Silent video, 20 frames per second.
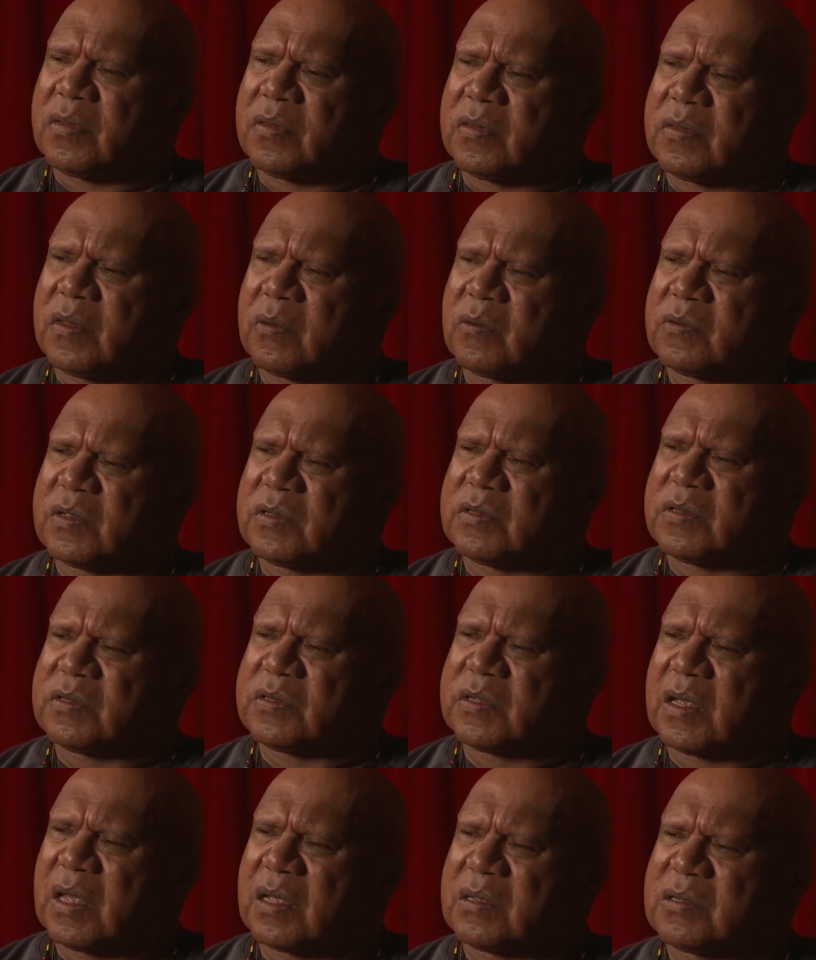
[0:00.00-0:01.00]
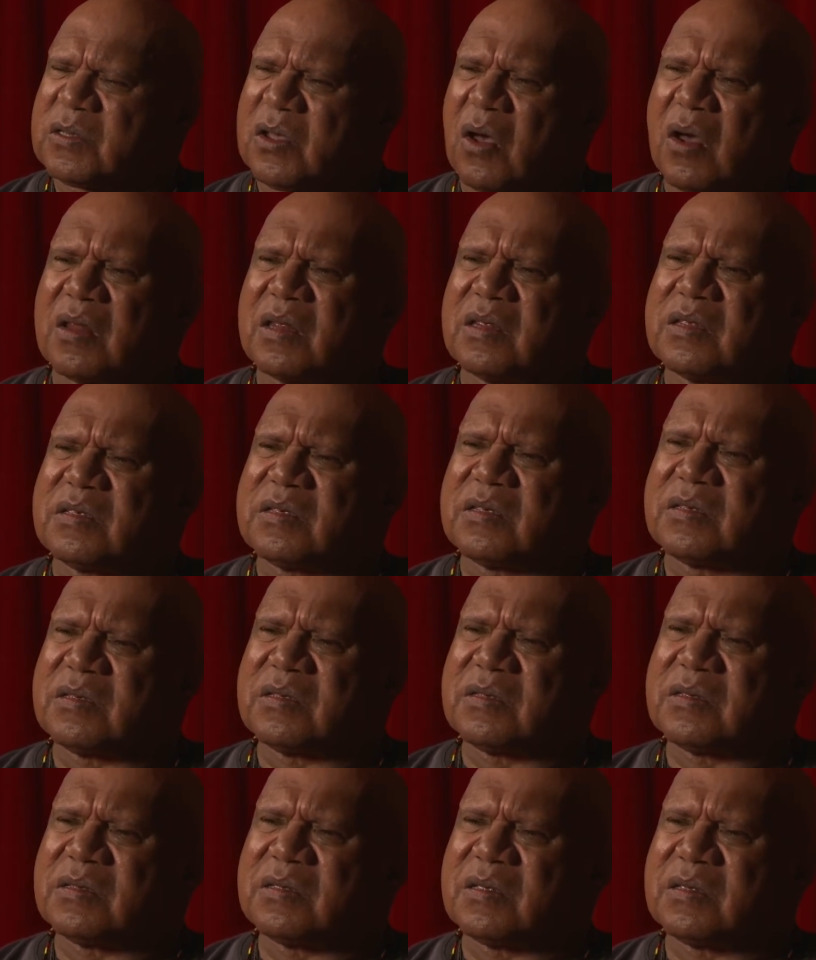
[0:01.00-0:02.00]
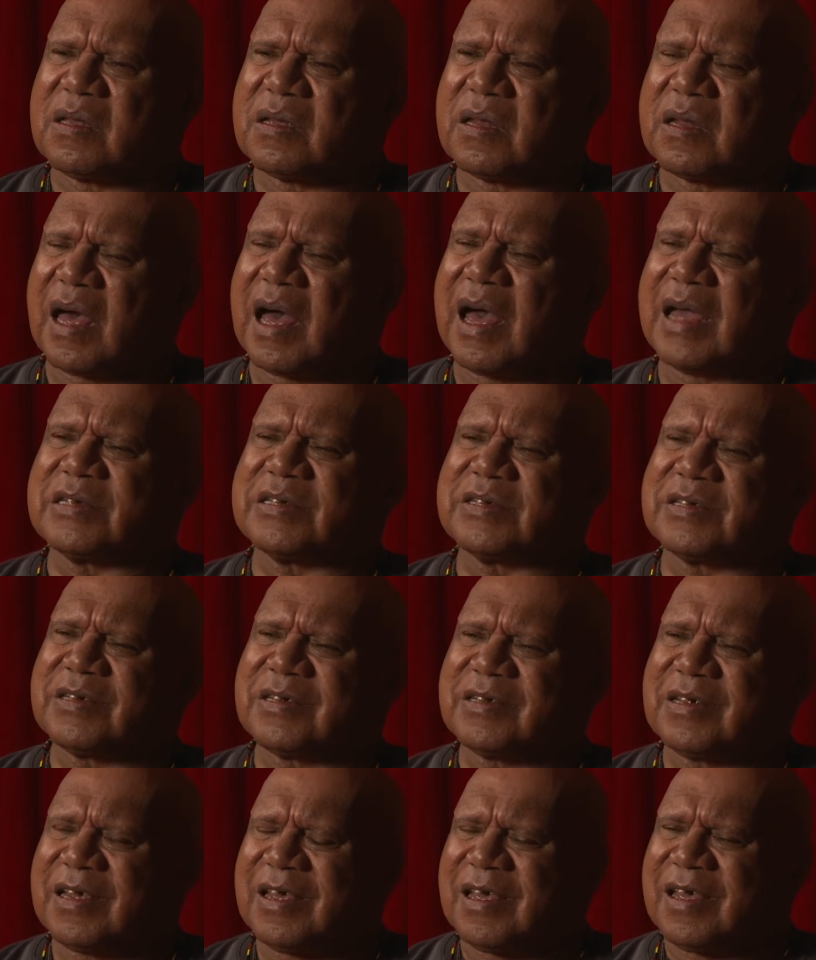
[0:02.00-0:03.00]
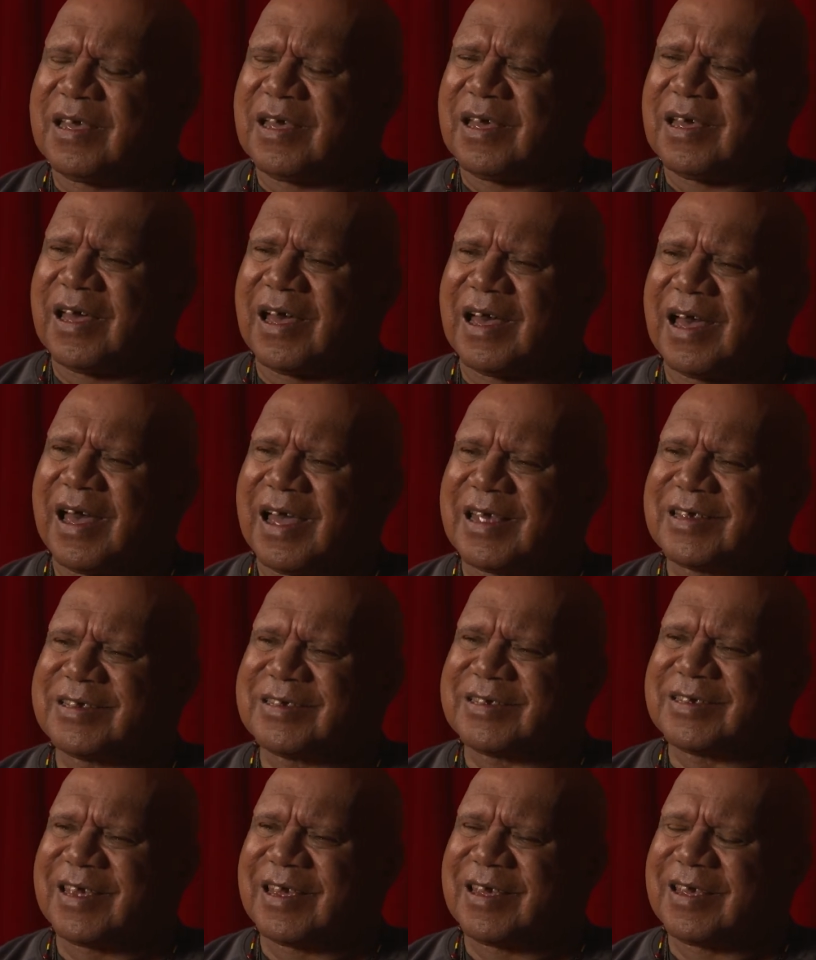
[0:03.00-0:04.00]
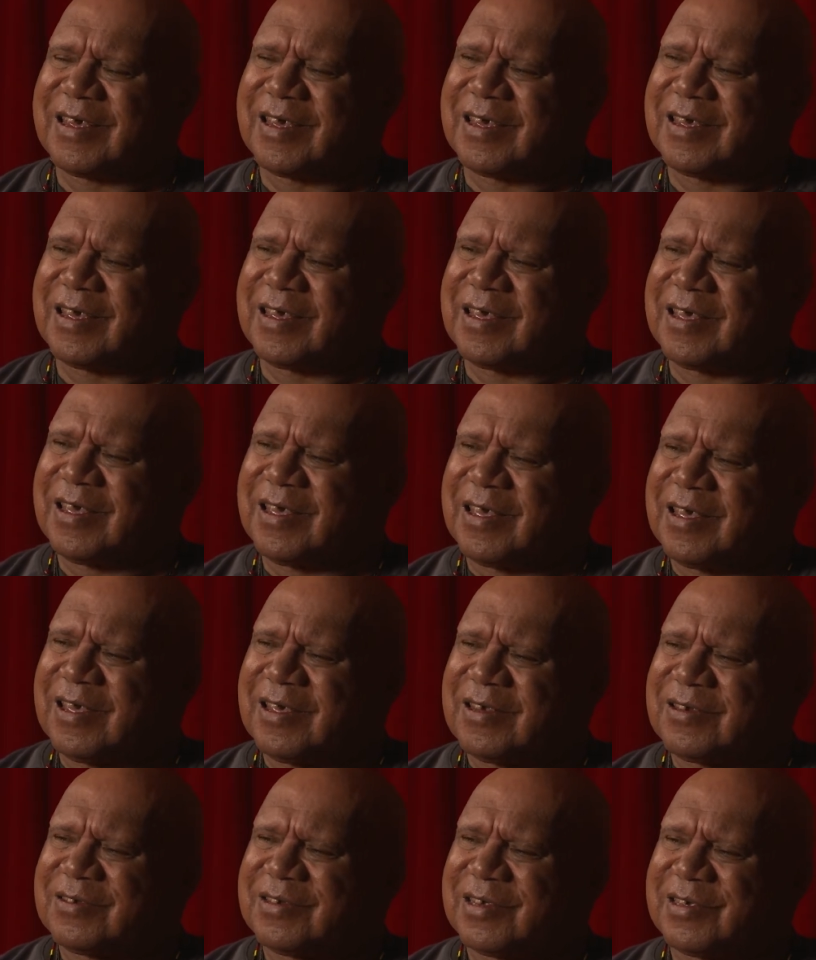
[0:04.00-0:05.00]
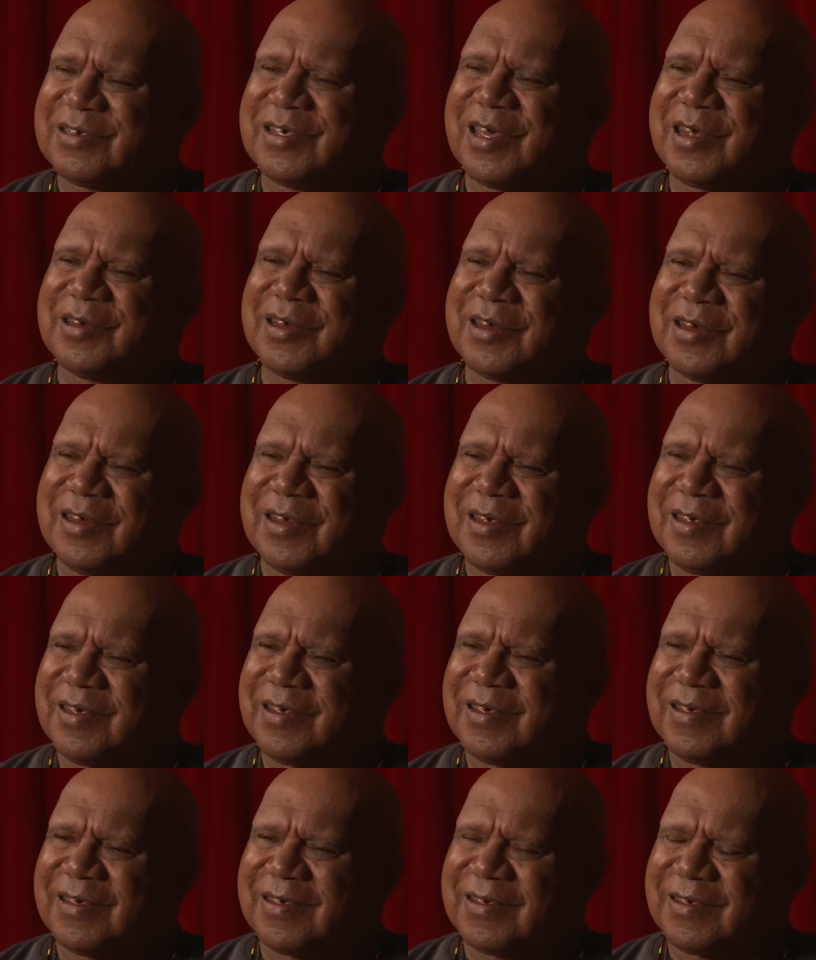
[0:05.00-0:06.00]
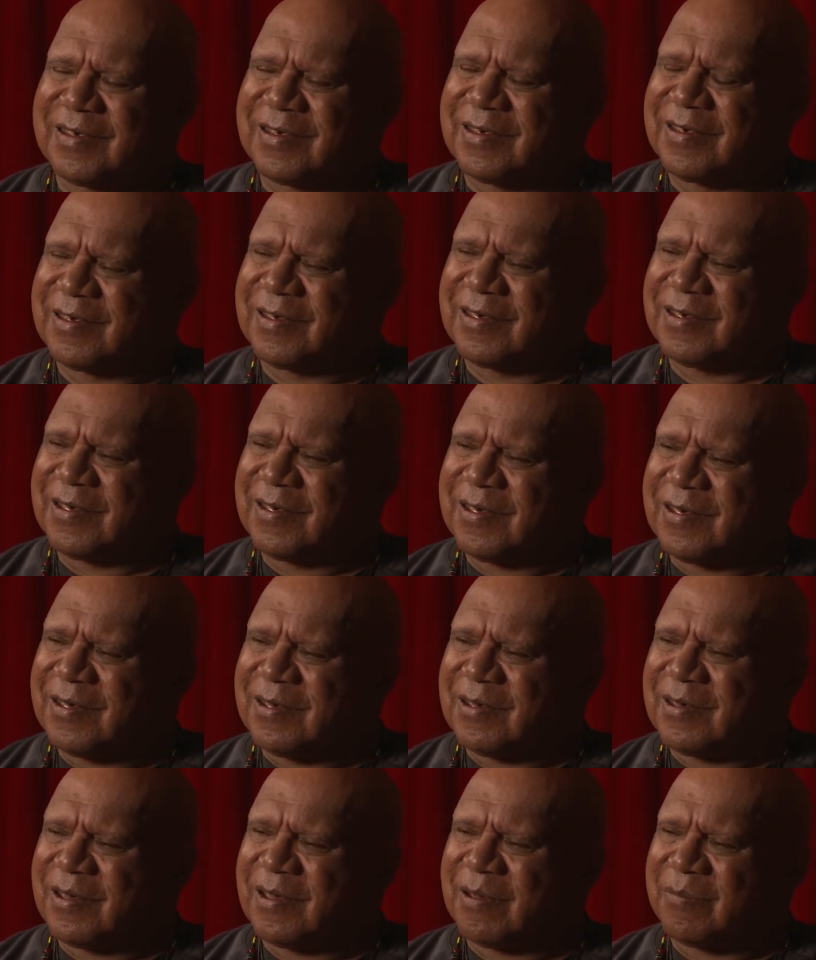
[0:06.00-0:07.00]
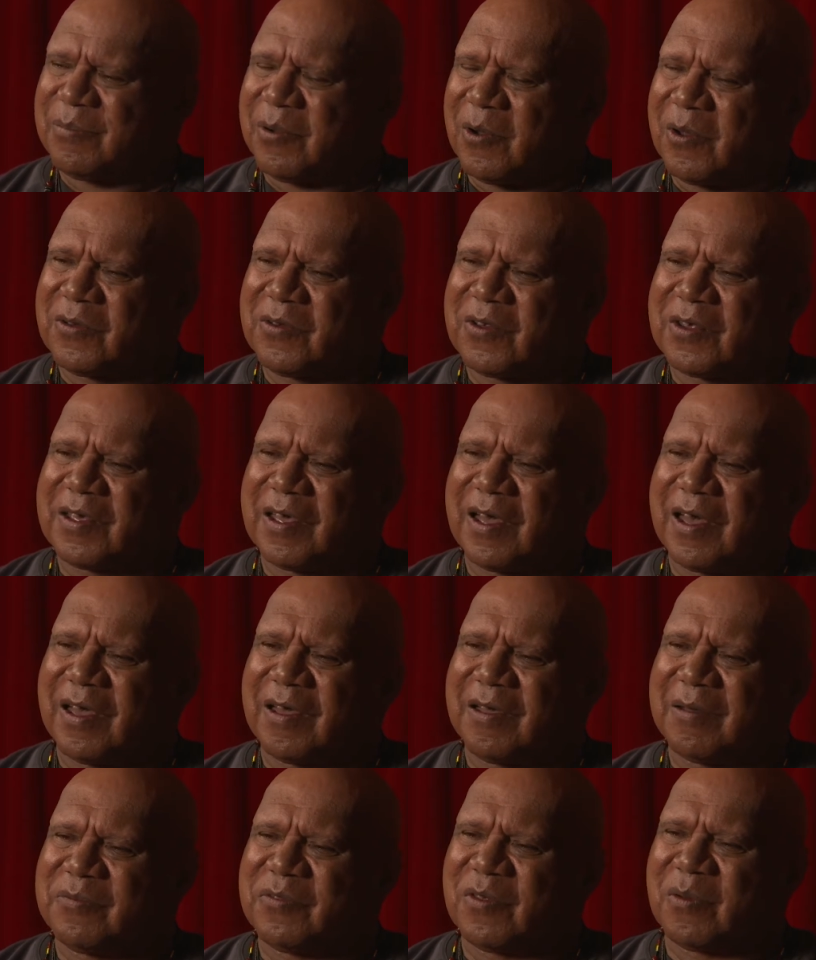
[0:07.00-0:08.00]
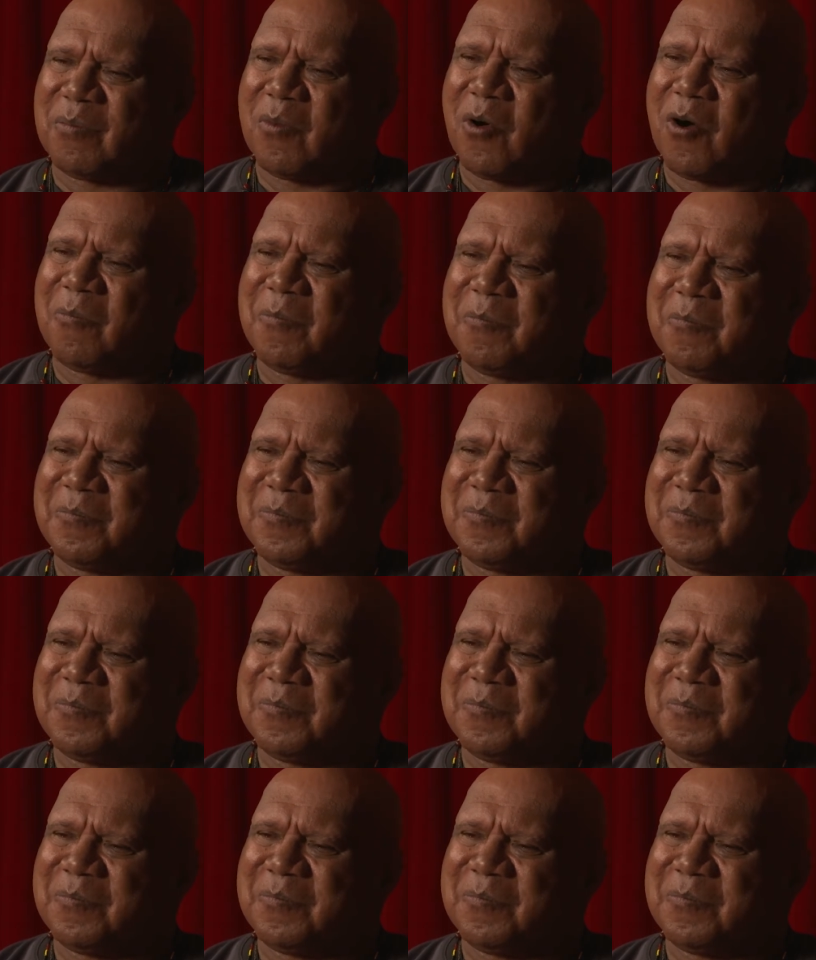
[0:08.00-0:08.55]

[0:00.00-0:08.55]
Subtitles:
there was this silence, and a hush descended upon the mob.